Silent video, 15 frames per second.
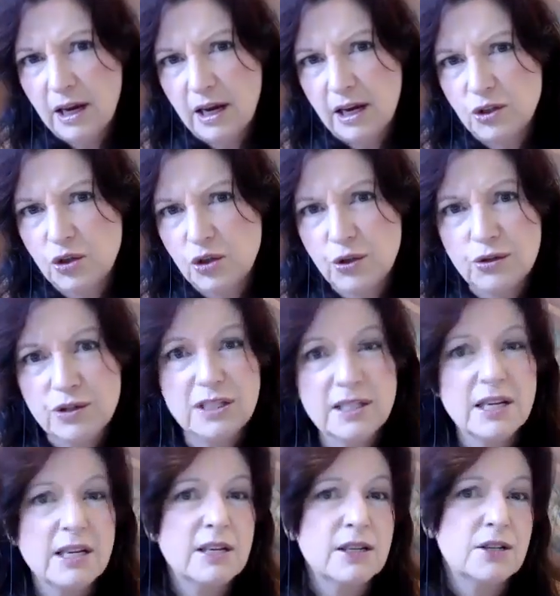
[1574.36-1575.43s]

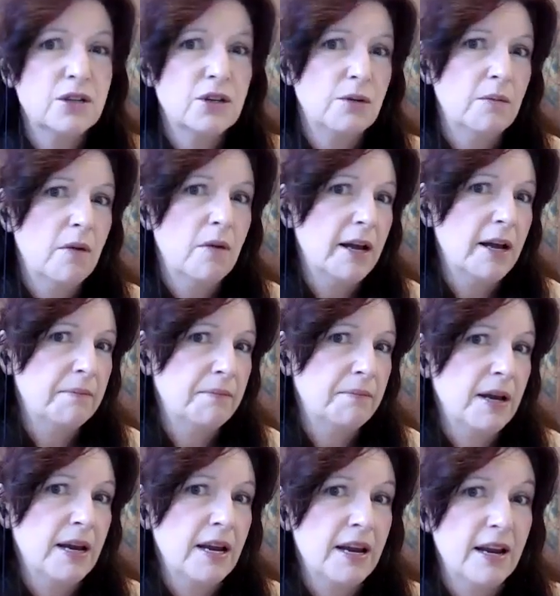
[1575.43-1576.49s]
2-6, you might
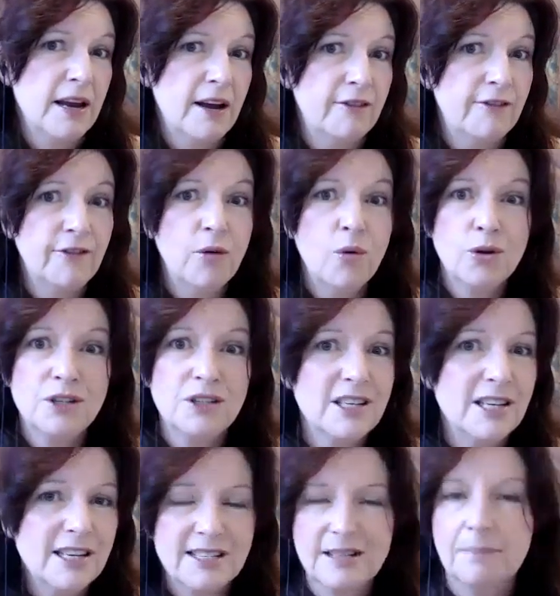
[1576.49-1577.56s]
be a
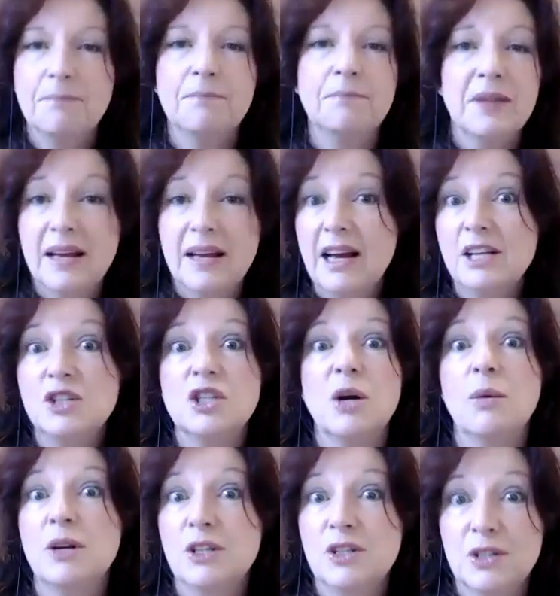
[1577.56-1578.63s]
4-6, and so
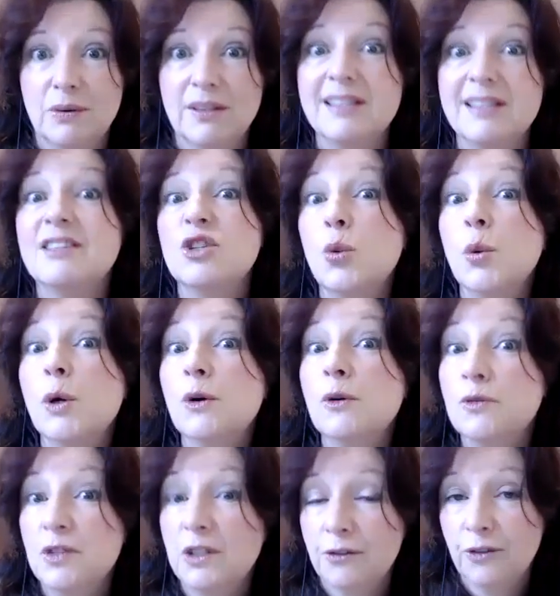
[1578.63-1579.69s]
on and so on. There's 12
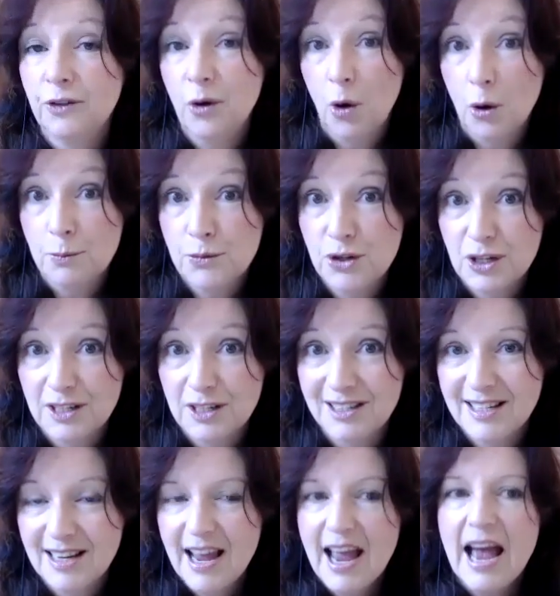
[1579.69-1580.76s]
different
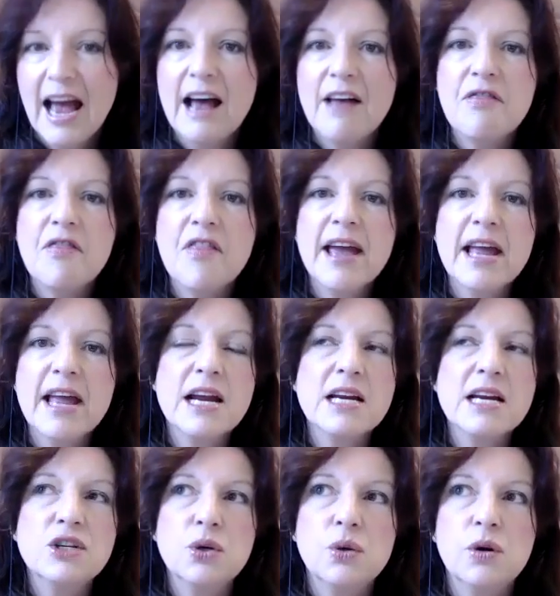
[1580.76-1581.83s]
options, and they
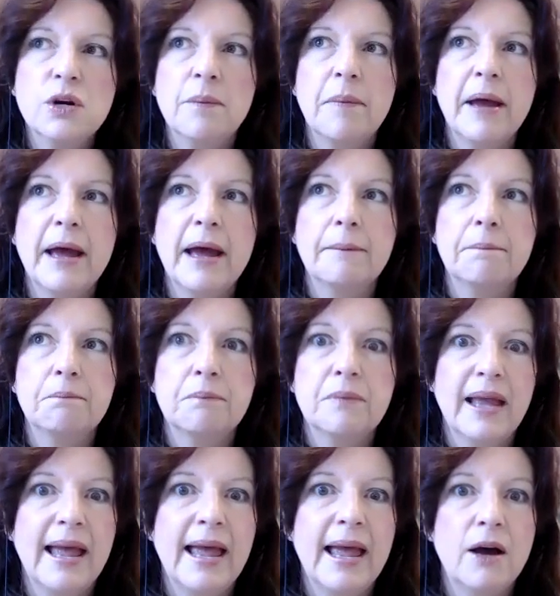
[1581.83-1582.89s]
talk about
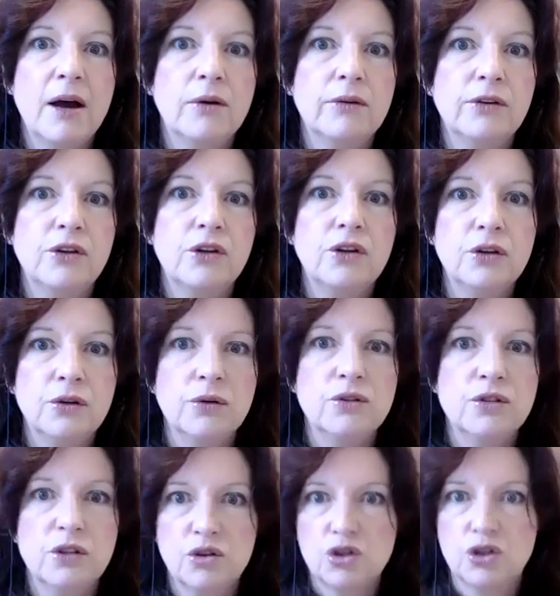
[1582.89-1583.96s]
how you
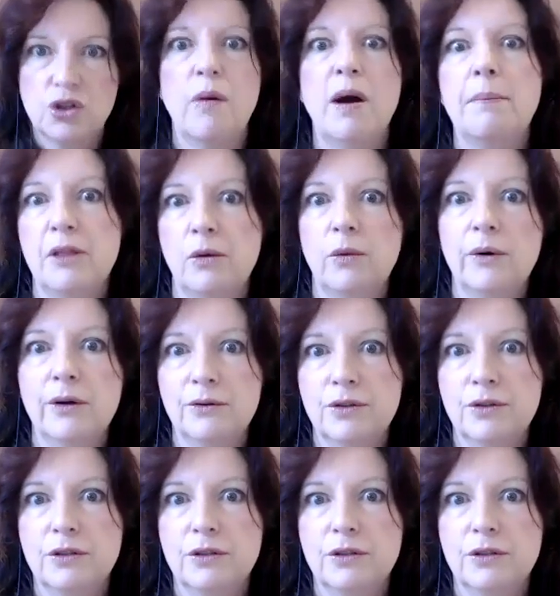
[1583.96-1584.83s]
sort of show up in the world,